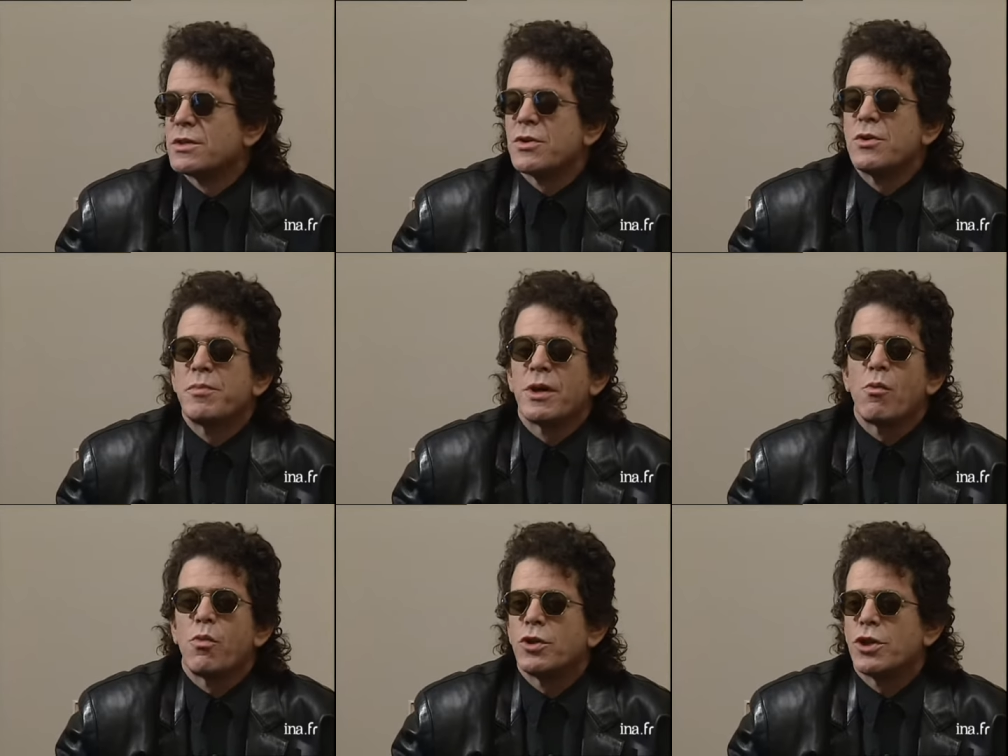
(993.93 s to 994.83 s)
so you
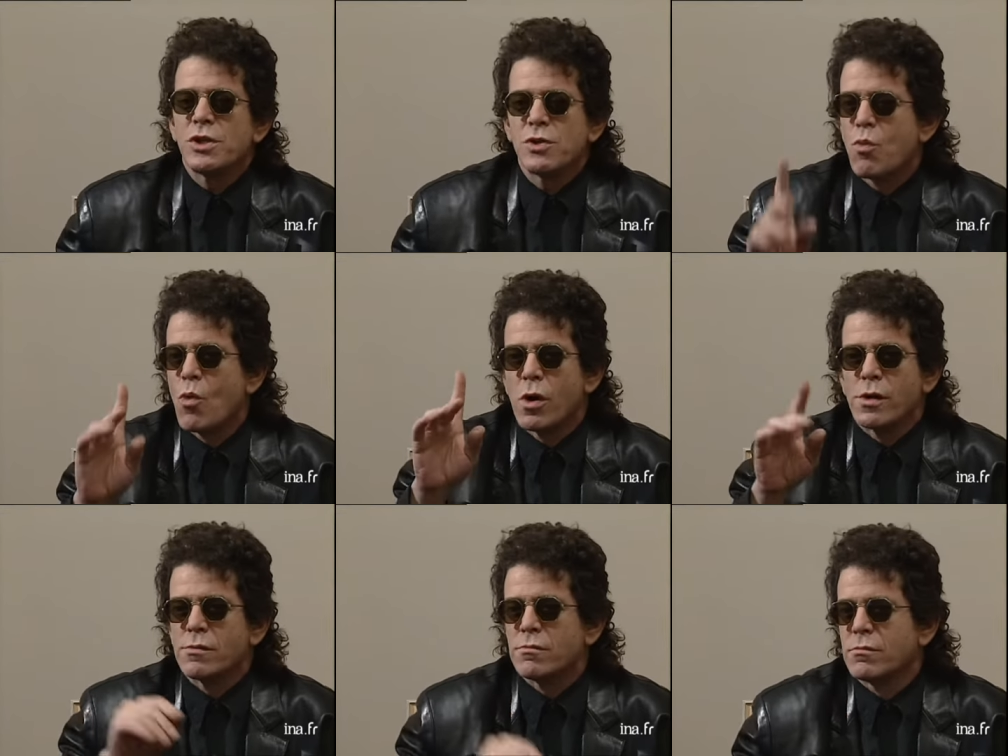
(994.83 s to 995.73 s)
pick just
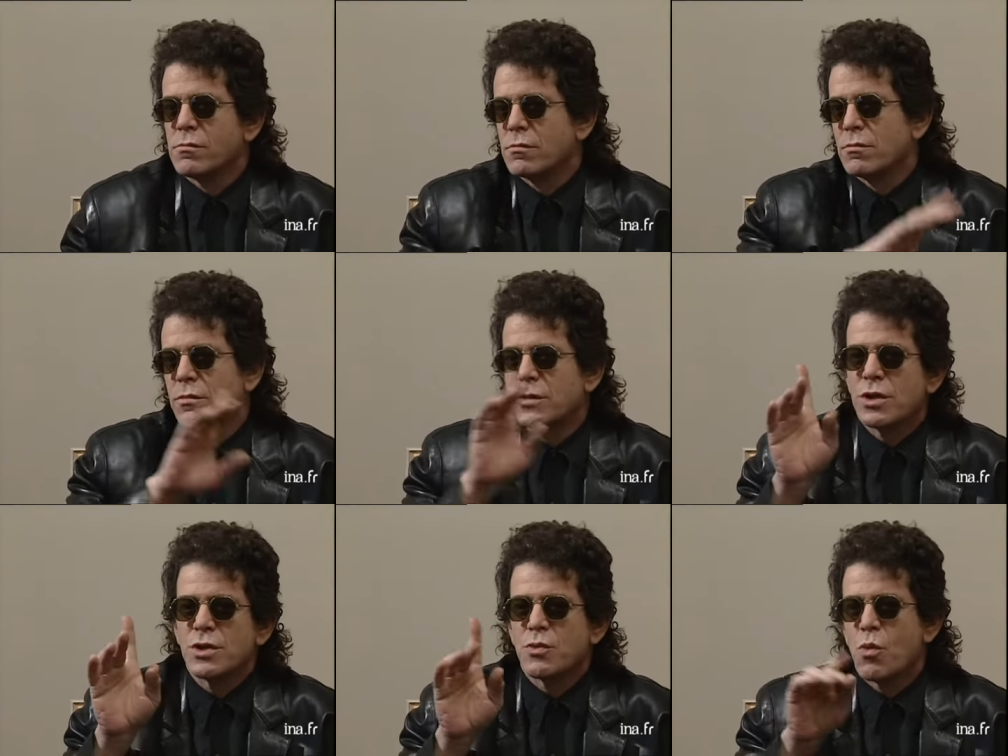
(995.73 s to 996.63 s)
one
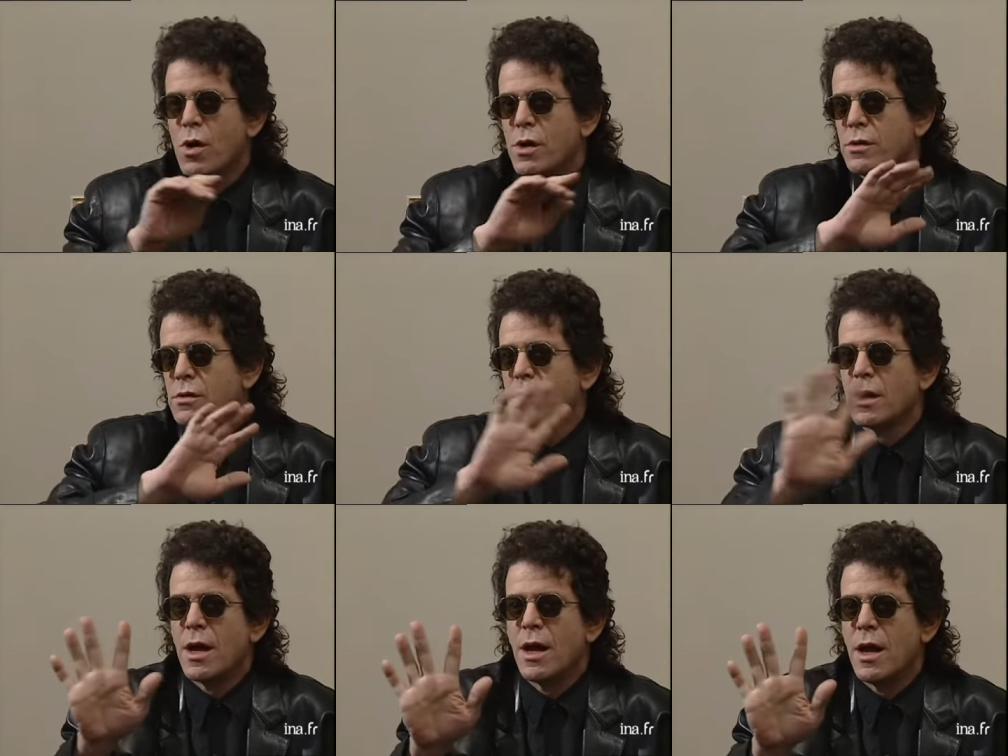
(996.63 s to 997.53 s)
just one
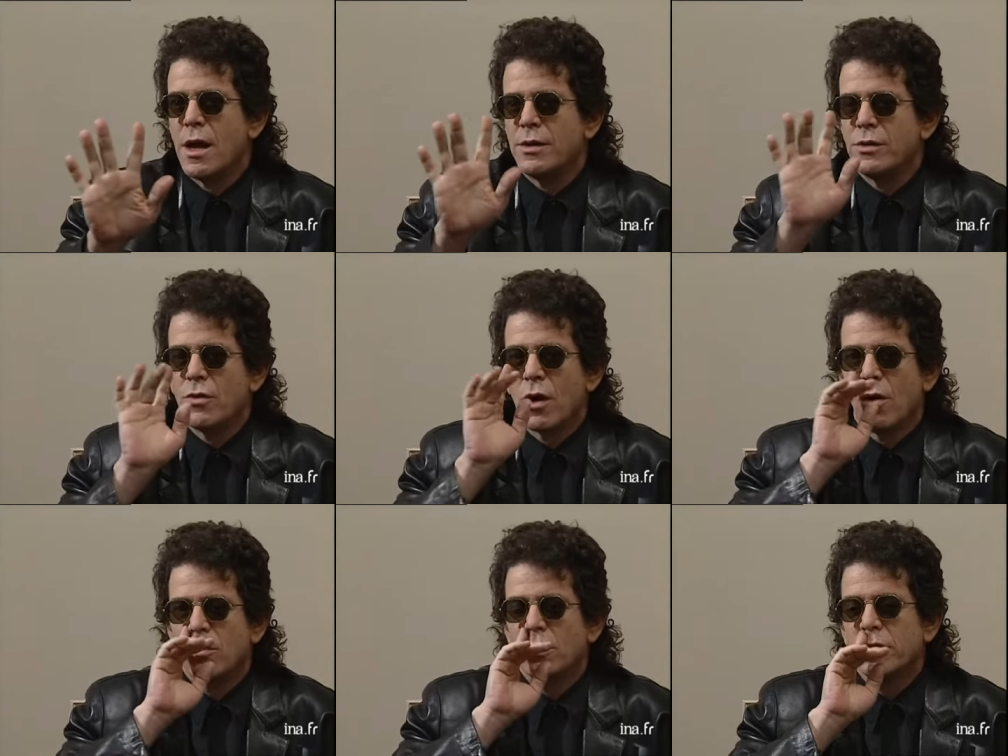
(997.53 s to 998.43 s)
and you
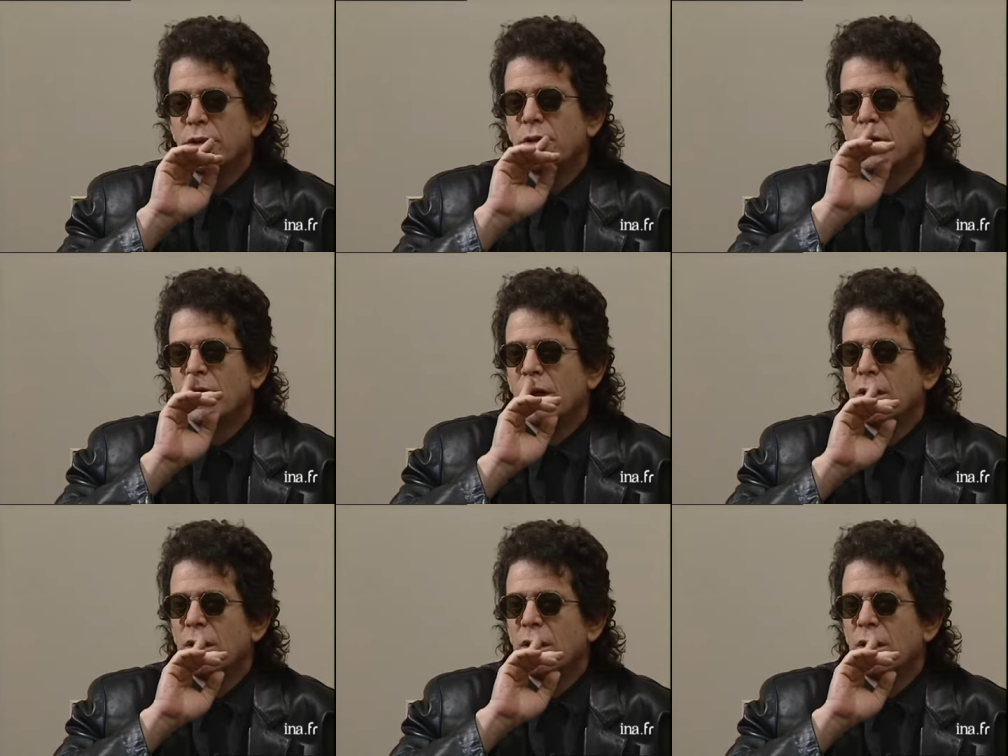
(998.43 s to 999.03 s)
only